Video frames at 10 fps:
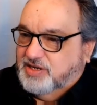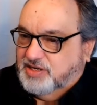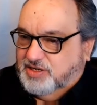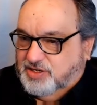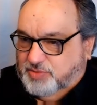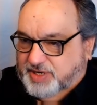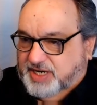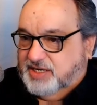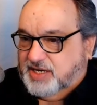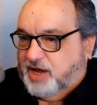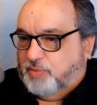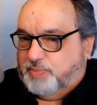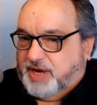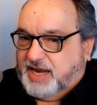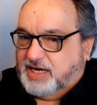do we need to help
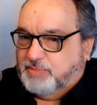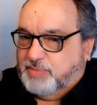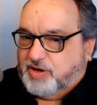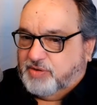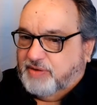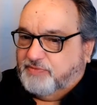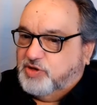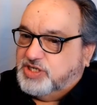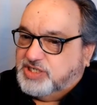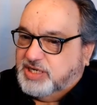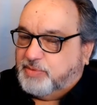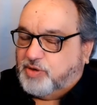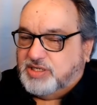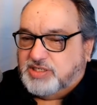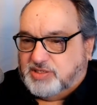Latin American refugees and
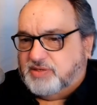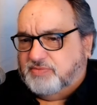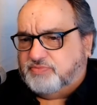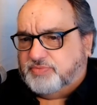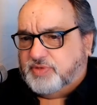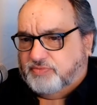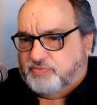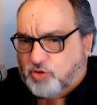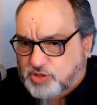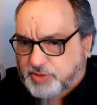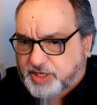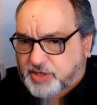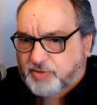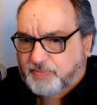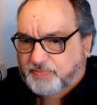immigrants? Of course we
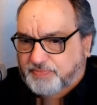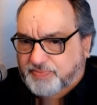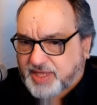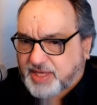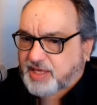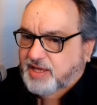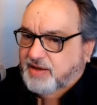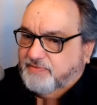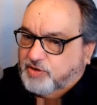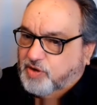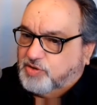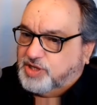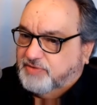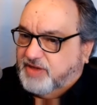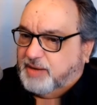do. For growth and
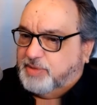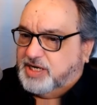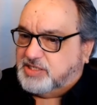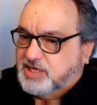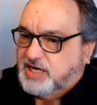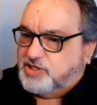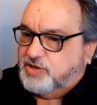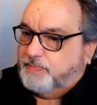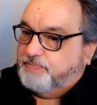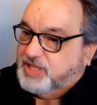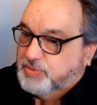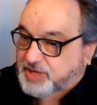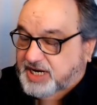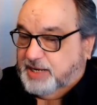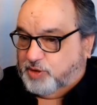development as a nation, do we
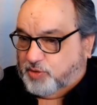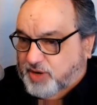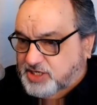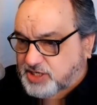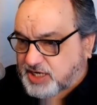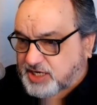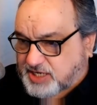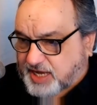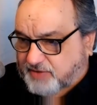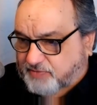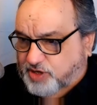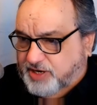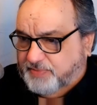need immigration into California?